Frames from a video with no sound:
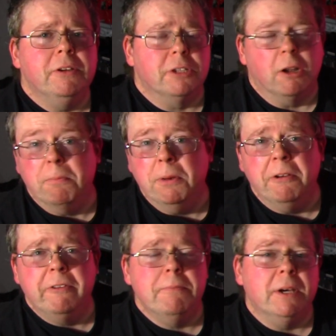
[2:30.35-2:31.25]
It was a long
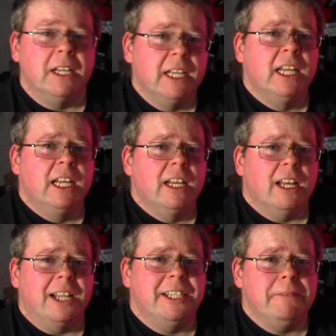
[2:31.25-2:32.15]
movie, but
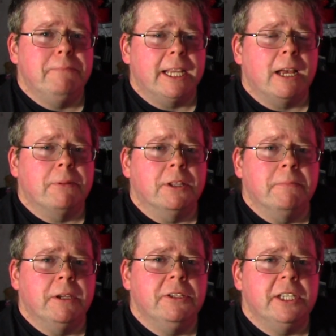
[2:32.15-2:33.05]
I did pick up on the
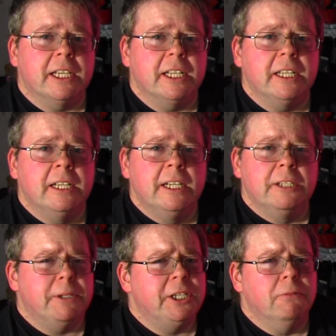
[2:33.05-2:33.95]
music, and
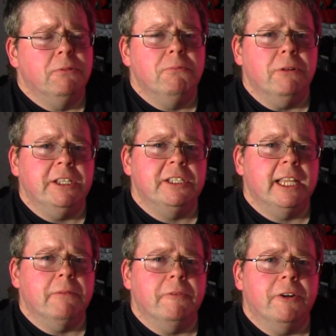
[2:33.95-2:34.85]
especially the woodwinds, and
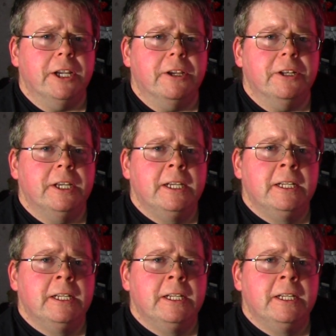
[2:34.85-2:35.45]
that were very good.